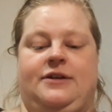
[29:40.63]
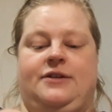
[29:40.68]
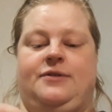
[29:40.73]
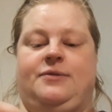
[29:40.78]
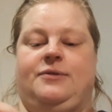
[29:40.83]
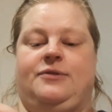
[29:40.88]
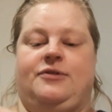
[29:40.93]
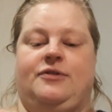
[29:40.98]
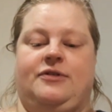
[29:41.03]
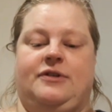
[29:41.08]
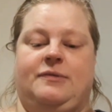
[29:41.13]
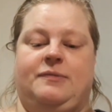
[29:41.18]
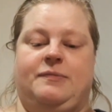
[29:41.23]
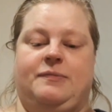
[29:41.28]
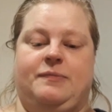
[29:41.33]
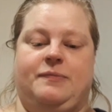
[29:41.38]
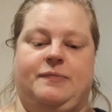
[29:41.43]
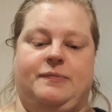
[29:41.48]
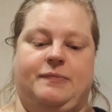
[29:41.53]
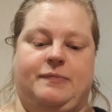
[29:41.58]
do it on the
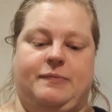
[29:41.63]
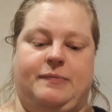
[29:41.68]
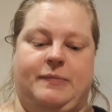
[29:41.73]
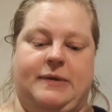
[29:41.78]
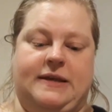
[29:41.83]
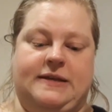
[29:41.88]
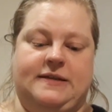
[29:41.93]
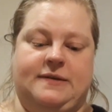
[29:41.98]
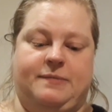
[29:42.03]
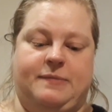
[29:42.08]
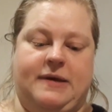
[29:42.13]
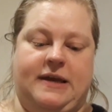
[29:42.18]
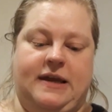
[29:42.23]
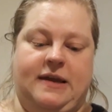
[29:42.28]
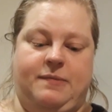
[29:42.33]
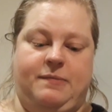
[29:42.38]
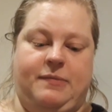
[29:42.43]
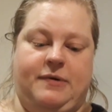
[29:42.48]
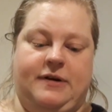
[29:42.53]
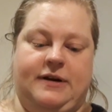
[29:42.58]
piece of
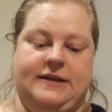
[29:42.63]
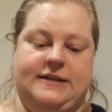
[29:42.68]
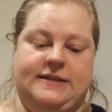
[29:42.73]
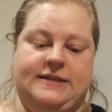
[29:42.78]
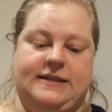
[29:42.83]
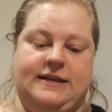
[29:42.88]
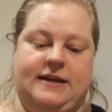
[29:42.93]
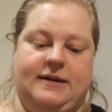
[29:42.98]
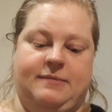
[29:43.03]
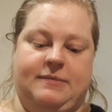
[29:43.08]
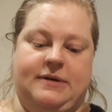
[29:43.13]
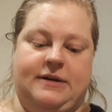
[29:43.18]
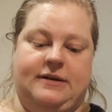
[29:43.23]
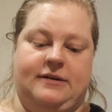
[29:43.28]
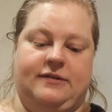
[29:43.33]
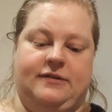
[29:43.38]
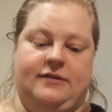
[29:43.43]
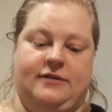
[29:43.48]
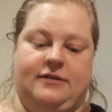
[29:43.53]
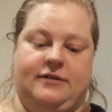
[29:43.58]
paper this time and
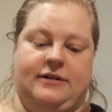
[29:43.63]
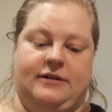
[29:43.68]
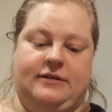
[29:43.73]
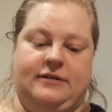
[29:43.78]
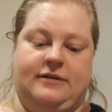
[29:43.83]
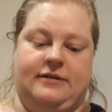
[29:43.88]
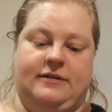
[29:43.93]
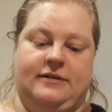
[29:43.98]
not on the